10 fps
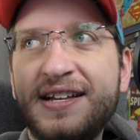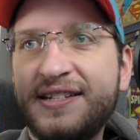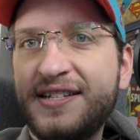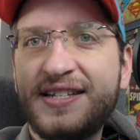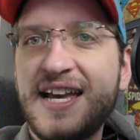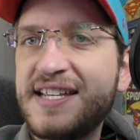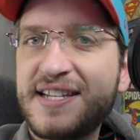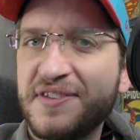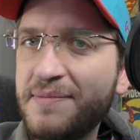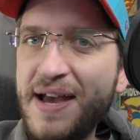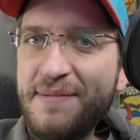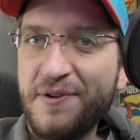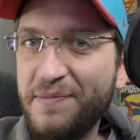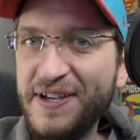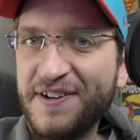to test out the
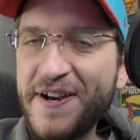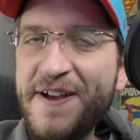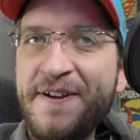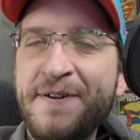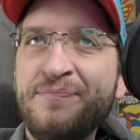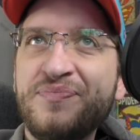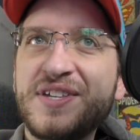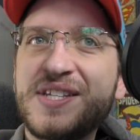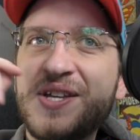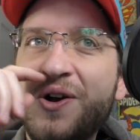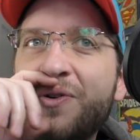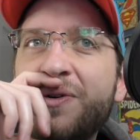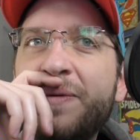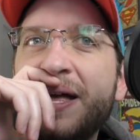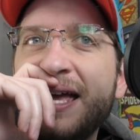Batmobile, right?
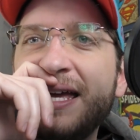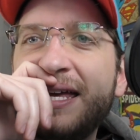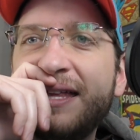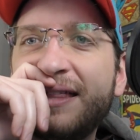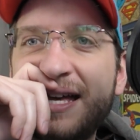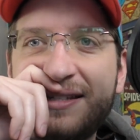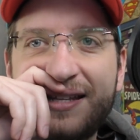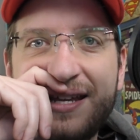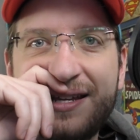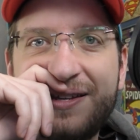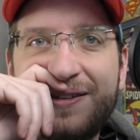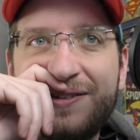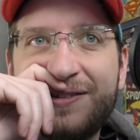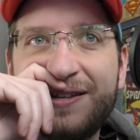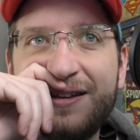So he lets
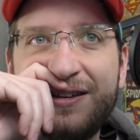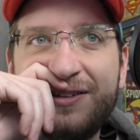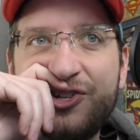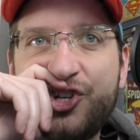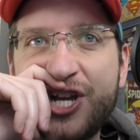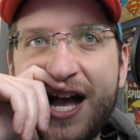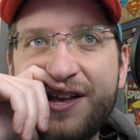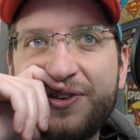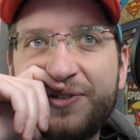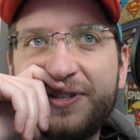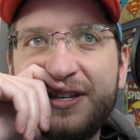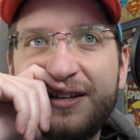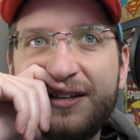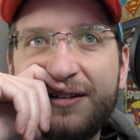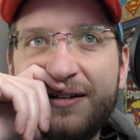his child
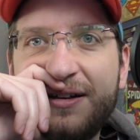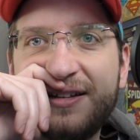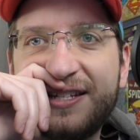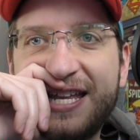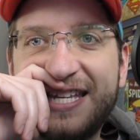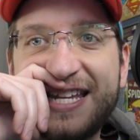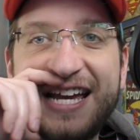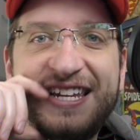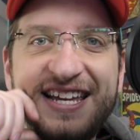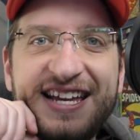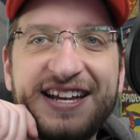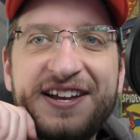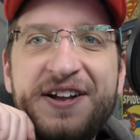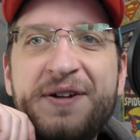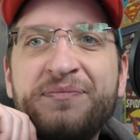sidekick
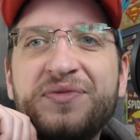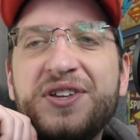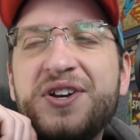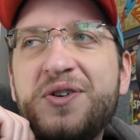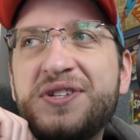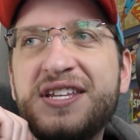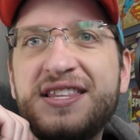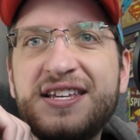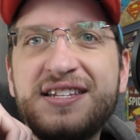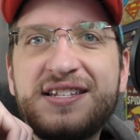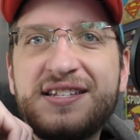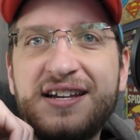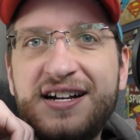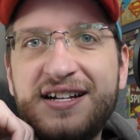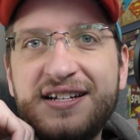go to this
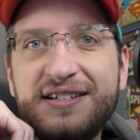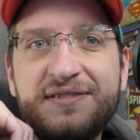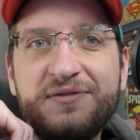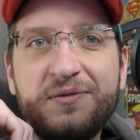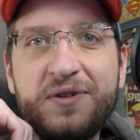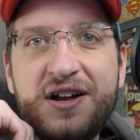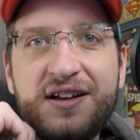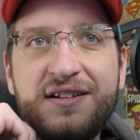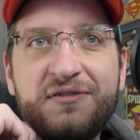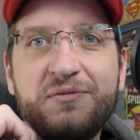rug